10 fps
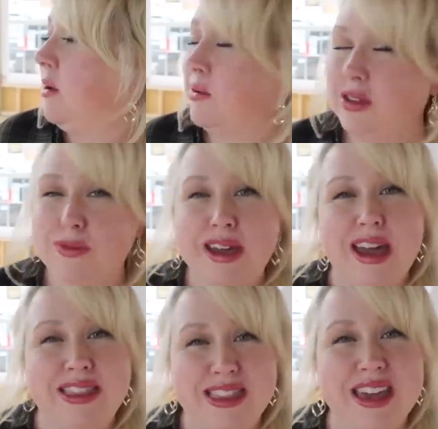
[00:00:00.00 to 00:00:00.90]
Only way
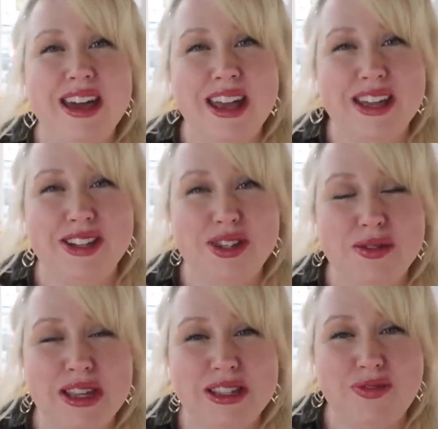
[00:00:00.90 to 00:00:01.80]
I think I can
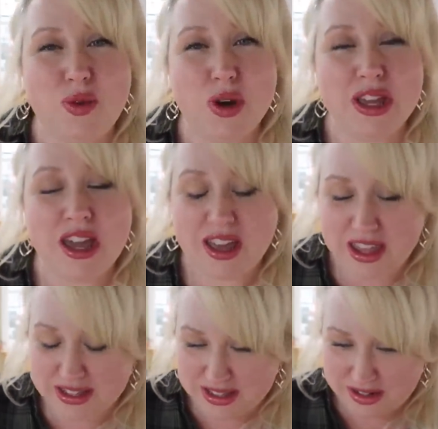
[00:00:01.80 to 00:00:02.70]
do this for you
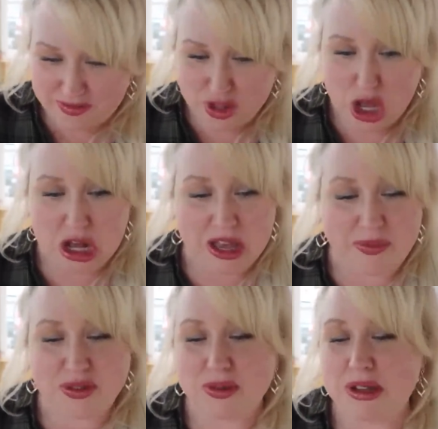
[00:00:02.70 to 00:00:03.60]
is to vlog
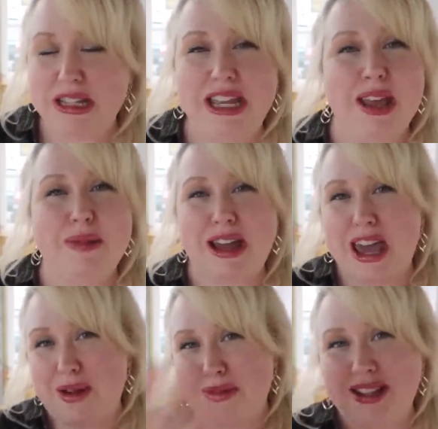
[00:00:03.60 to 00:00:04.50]
it. So I'm gonna take my
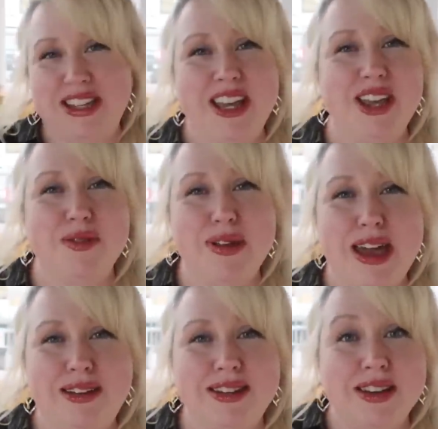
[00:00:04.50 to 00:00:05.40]
camera, take you
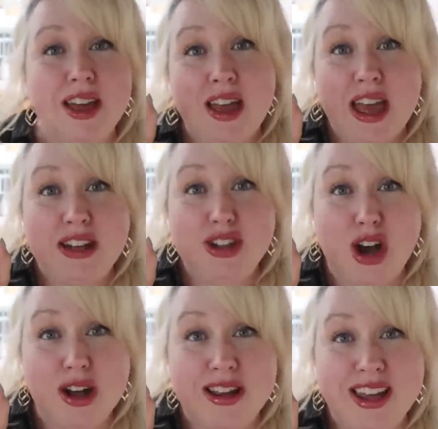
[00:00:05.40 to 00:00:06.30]
around, and, and
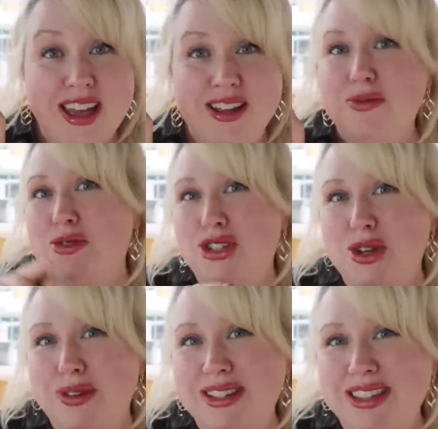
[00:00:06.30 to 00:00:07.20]
Talking Hand will
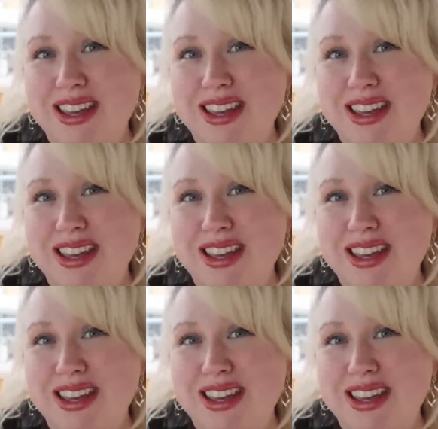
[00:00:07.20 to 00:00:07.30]
show us